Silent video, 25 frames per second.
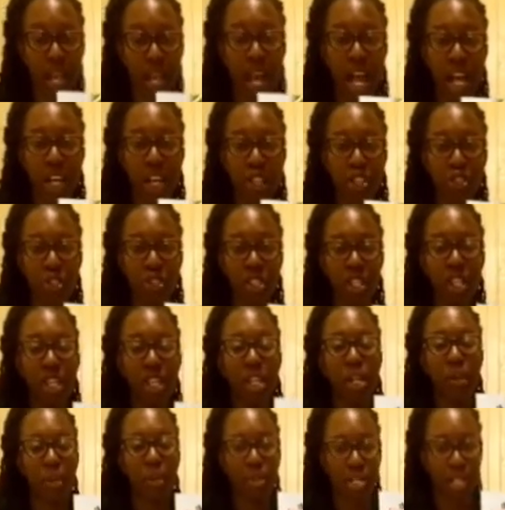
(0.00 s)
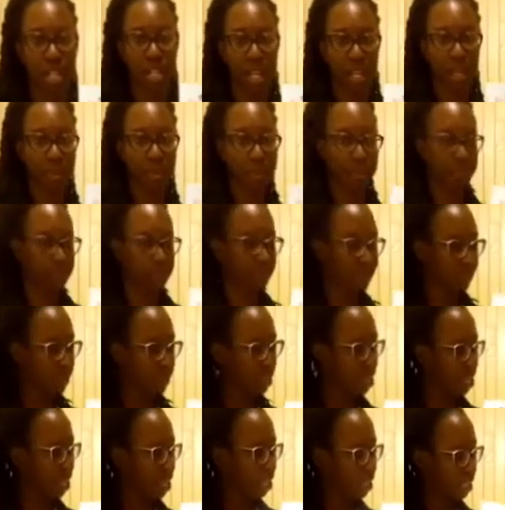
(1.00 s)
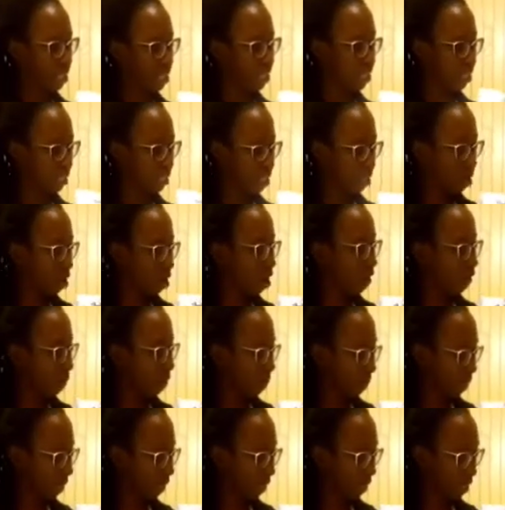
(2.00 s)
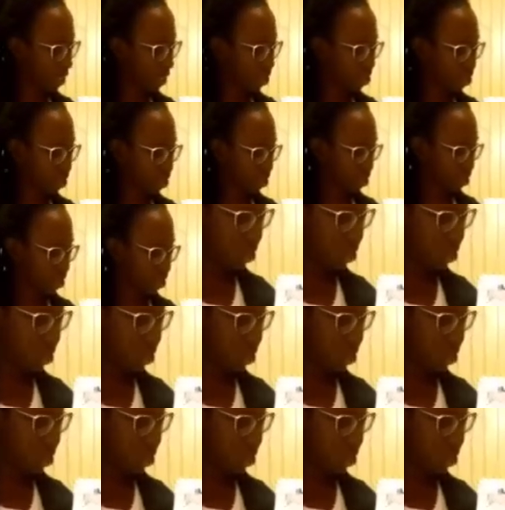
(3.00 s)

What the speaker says: actually looks like. This is the cover page